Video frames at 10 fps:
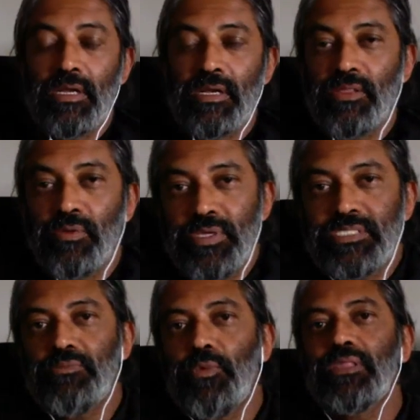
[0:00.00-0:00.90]
Now, the
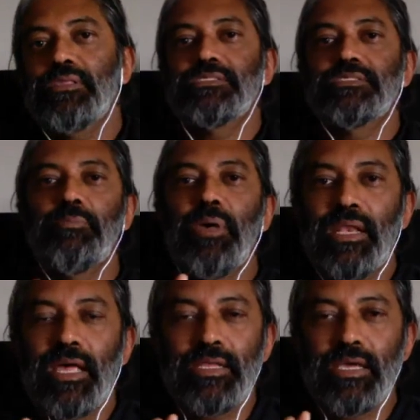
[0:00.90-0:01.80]
reason why this is a bad
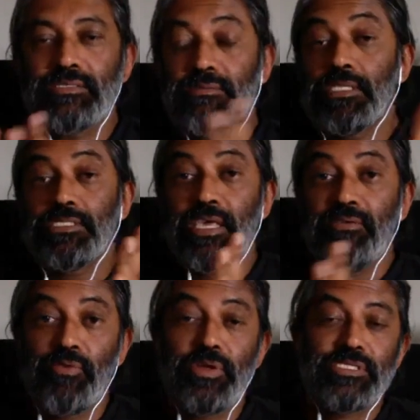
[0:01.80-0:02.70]
idea is, let's
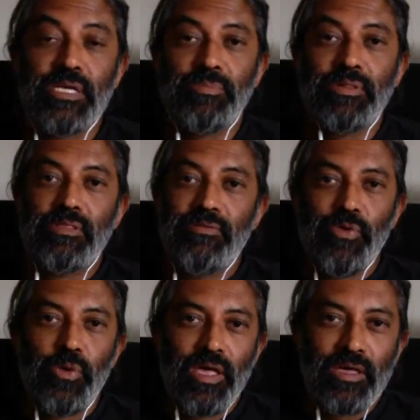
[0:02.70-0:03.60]
take, for example, if
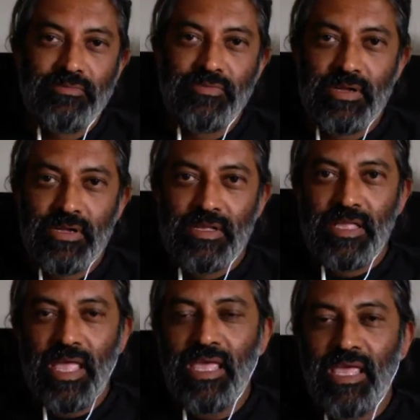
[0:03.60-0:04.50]
you have
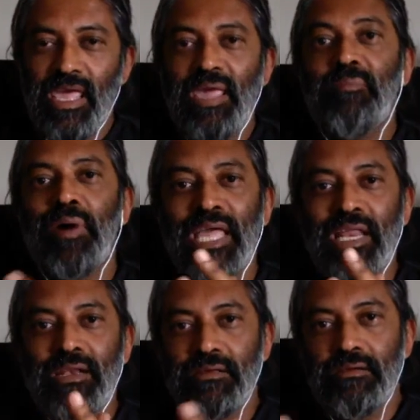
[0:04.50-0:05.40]
a
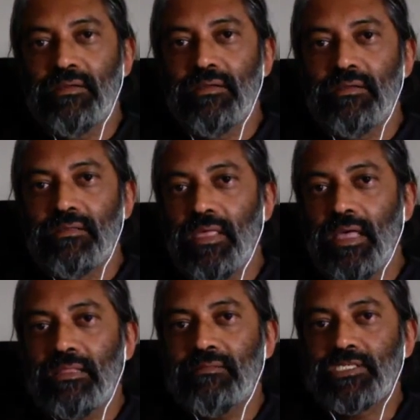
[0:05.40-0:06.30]
mine,
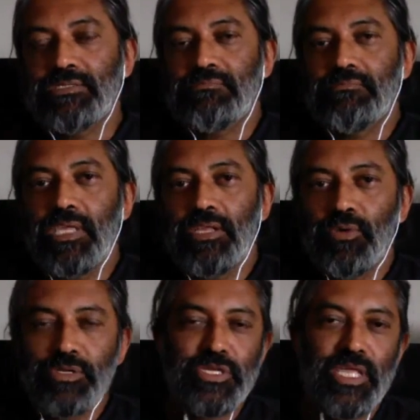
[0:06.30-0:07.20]
and in
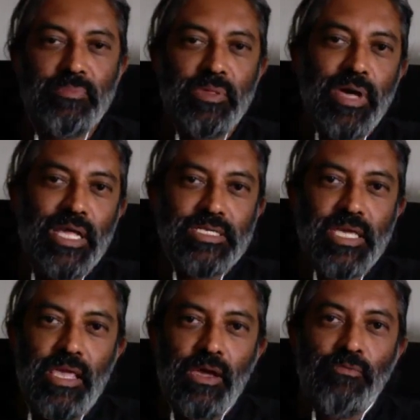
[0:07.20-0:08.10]
order to keep the mine
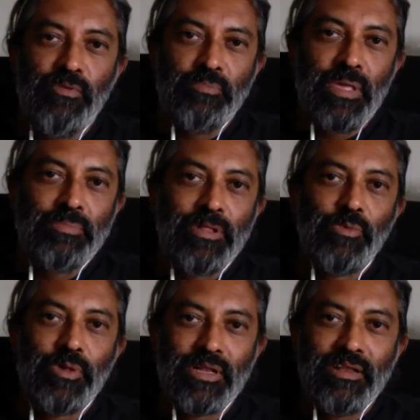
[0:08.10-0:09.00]
ticking over, people
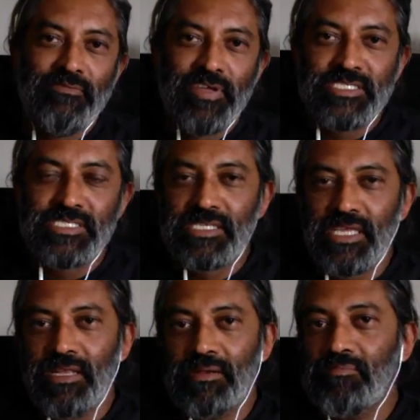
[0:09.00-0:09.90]
will invest
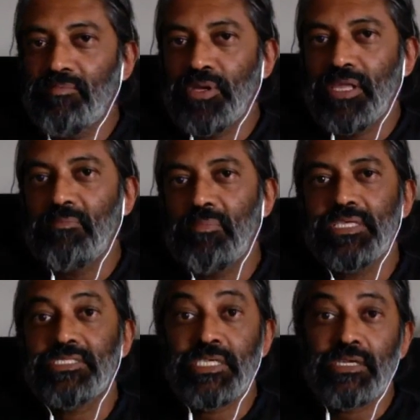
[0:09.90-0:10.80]
in putting in
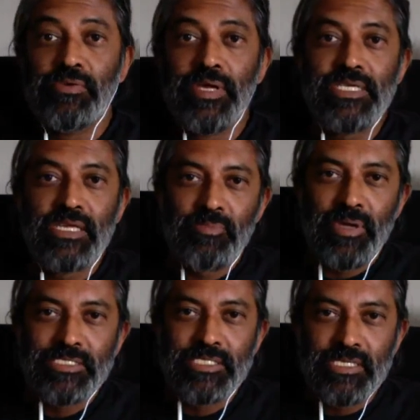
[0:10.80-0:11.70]
place generator
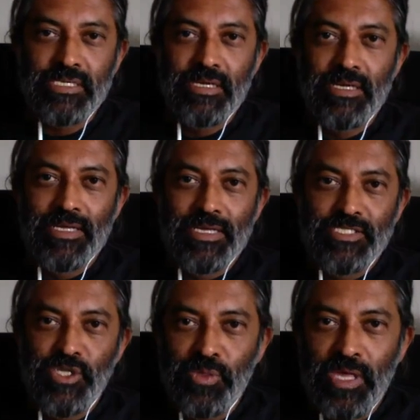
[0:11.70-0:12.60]
capacity
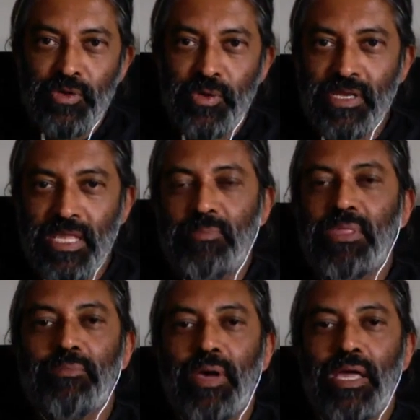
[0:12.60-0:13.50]
so that you can keep
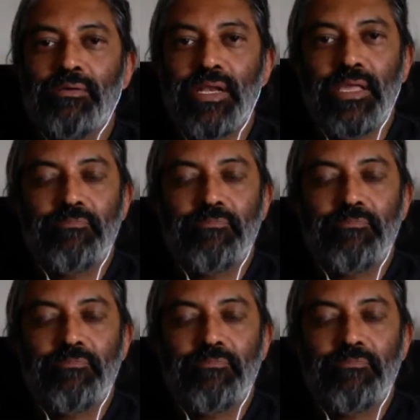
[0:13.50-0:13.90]
that mine running.